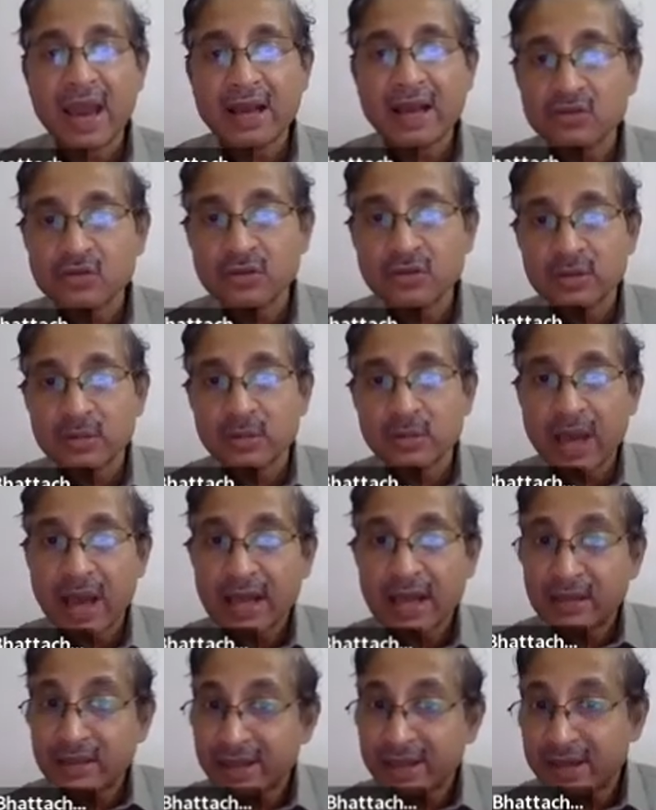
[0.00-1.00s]
So,
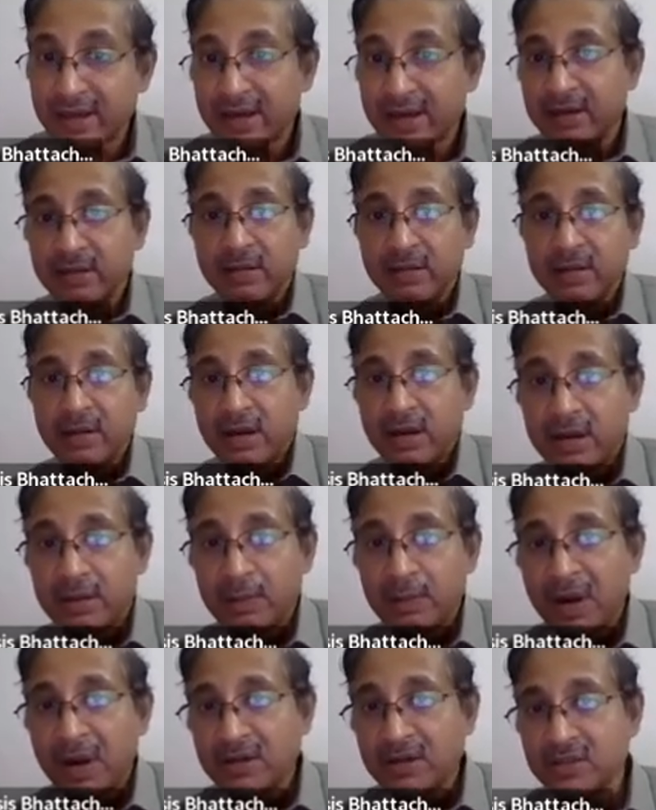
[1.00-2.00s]
and then
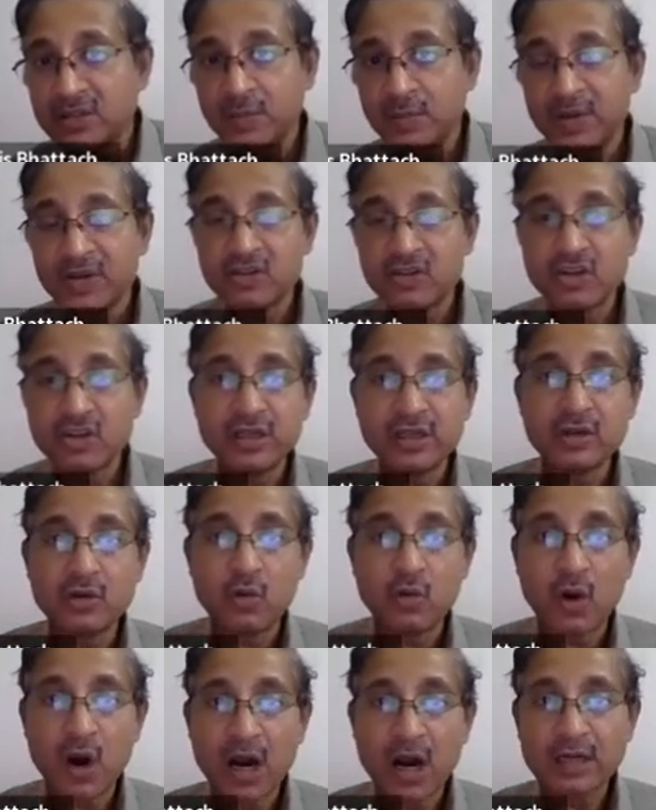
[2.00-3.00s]
participation in
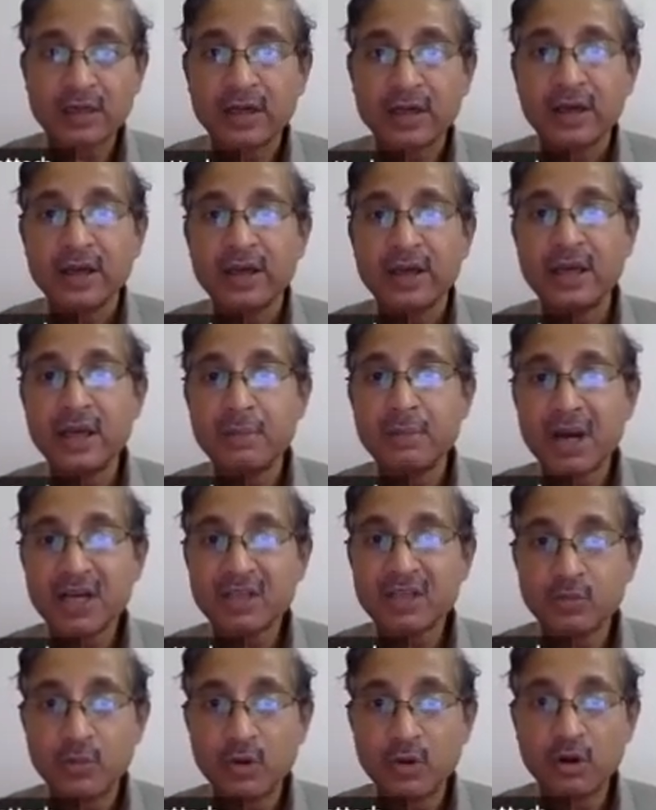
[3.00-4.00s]
Quad in a
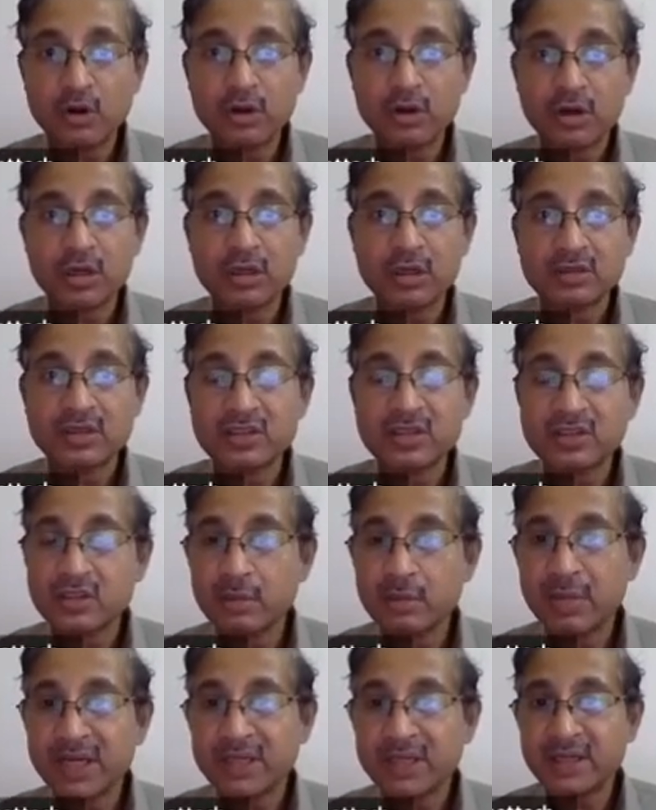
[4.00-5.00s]
much more
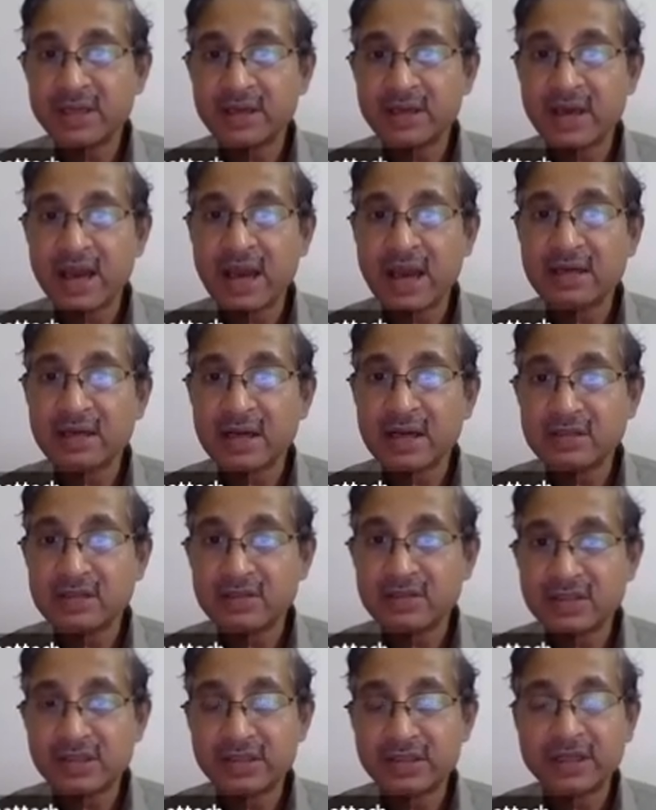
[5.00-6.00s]
systematic and
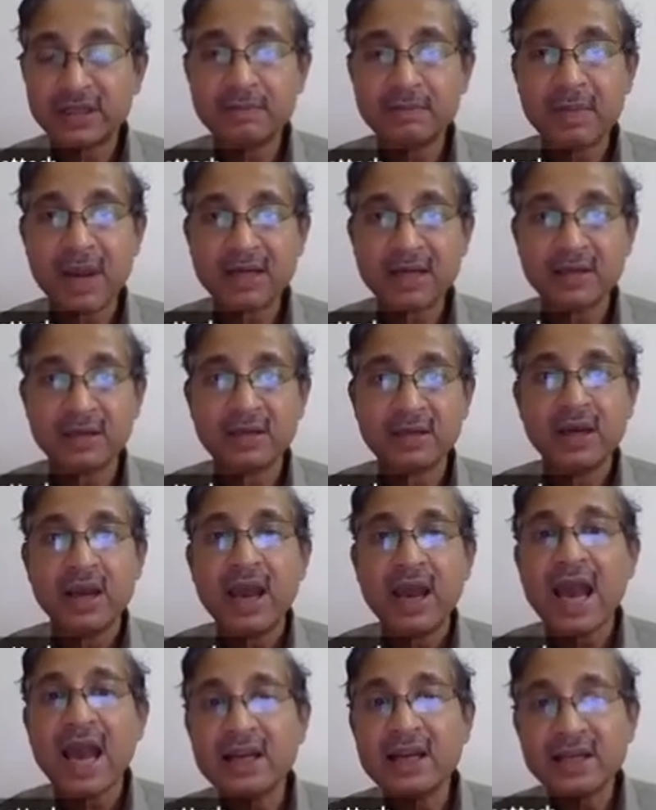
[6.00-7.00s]
concerted manner,
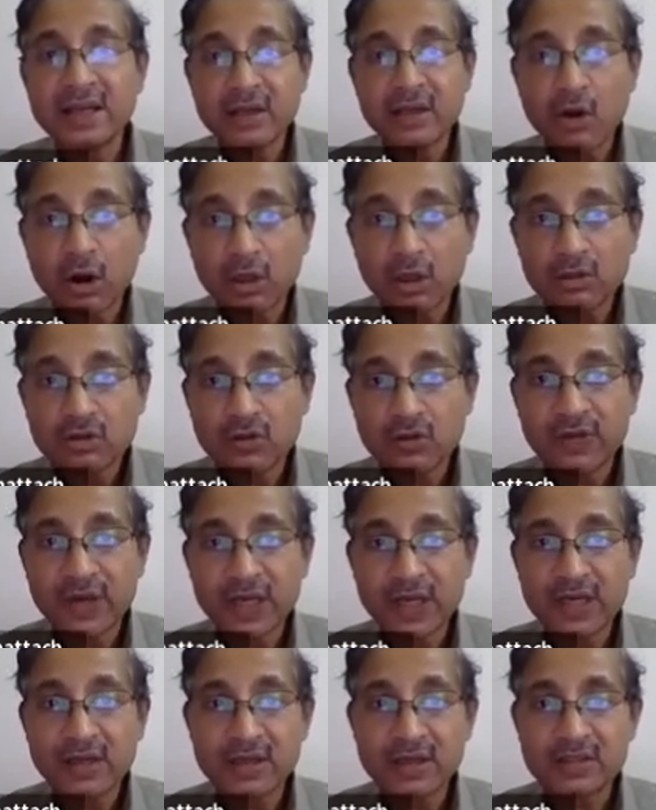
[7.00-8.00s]
and in also
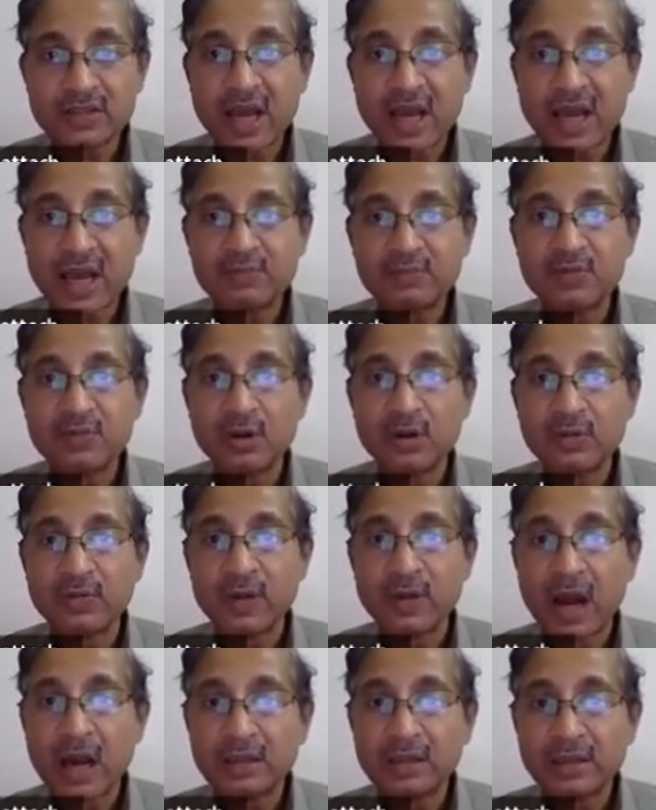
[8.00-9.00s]
various types of
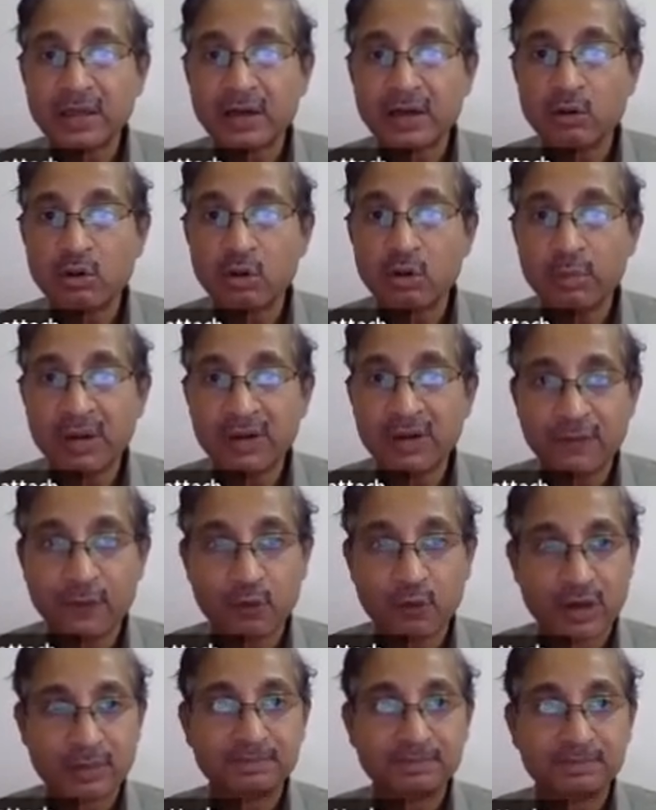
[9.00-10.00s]
other global
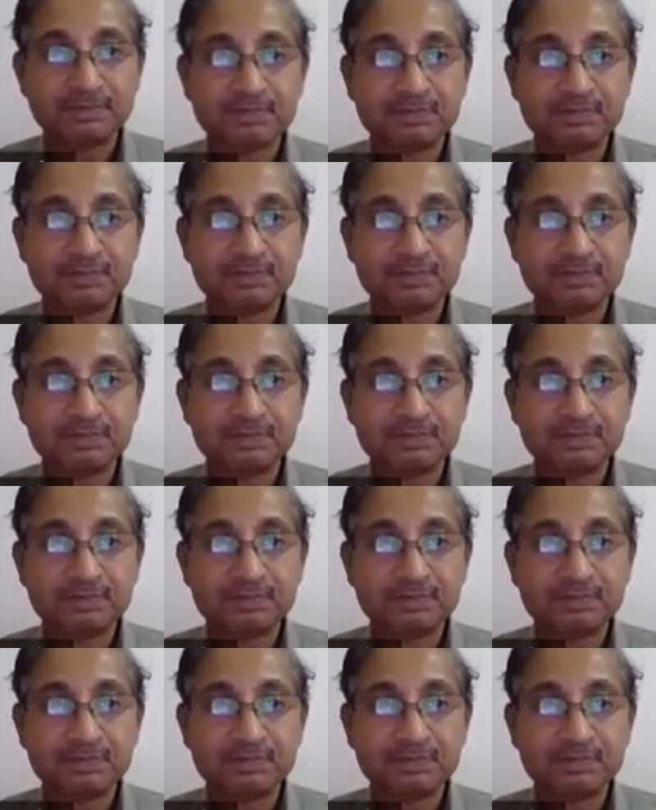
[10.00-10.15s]
forum.